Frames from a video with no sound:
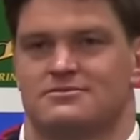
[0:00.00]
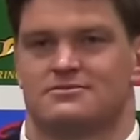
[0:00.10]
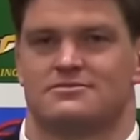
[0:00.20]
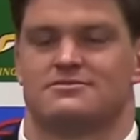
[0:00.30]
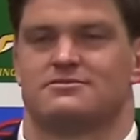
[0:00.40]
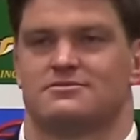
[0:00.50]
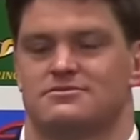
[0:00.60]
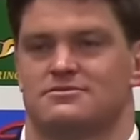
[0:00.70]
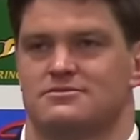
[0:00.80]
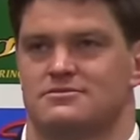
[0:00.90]

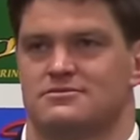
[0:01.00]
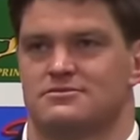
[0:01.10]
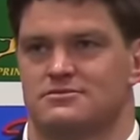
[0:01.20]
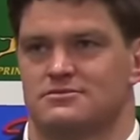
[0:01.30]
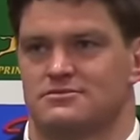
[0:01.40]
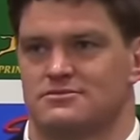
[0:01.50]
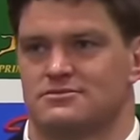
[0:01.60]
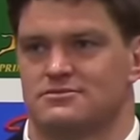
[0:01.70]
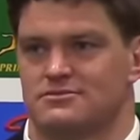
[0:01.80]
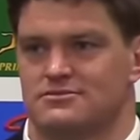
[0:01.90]

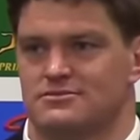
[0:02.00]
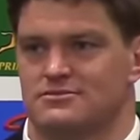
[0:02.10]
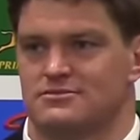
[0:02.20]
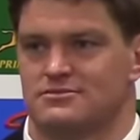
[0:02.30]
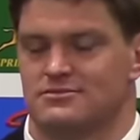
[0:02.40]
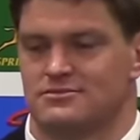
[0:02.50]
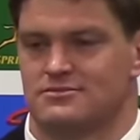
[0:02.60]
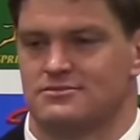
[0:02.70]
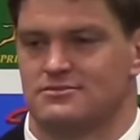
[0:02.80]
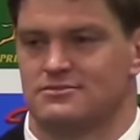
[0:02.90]

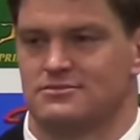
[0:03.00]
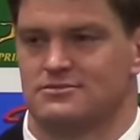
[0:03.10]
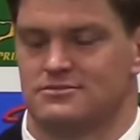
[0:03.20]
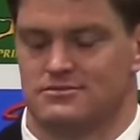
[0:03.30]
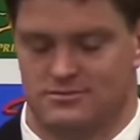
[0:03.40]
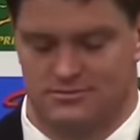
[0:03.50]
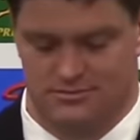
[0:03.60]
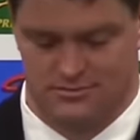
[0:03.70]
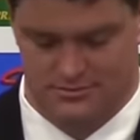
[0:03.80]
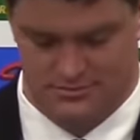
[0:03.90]

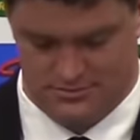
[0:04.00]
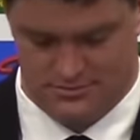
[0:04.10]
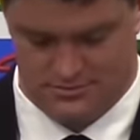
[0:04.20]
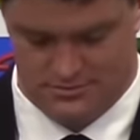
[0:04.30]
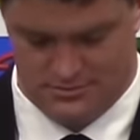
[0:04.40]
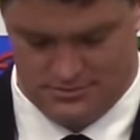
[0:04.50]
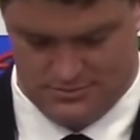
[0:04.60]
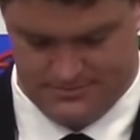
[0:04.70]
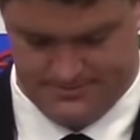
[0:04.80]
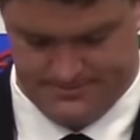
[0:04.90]

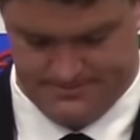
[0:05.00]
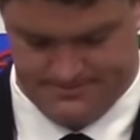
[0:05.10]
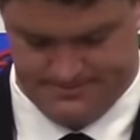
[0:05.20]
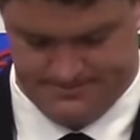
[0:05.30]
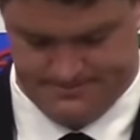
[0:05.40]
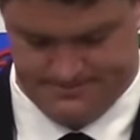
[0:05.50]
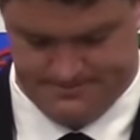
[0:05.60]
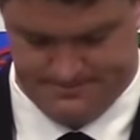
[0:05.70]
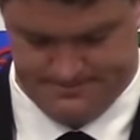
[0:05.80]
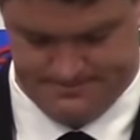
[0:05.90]

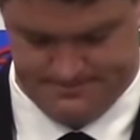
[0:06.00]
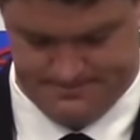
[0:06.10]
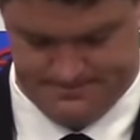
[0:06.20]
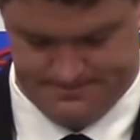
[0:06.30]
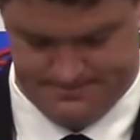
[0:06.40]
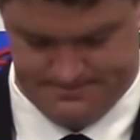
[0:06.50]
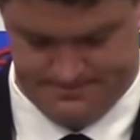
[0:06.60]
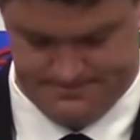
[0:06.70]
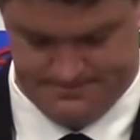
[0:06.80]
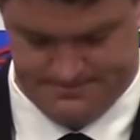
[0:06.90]

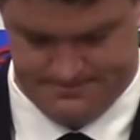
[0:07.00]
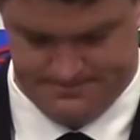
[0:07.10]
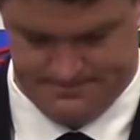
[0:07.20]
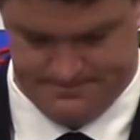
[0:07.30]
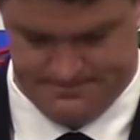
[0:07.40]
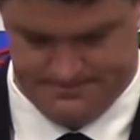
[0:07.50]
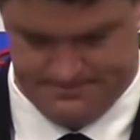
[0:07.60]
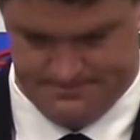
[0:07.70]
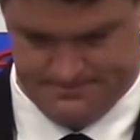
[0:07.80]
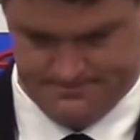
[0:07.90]
(not speaking)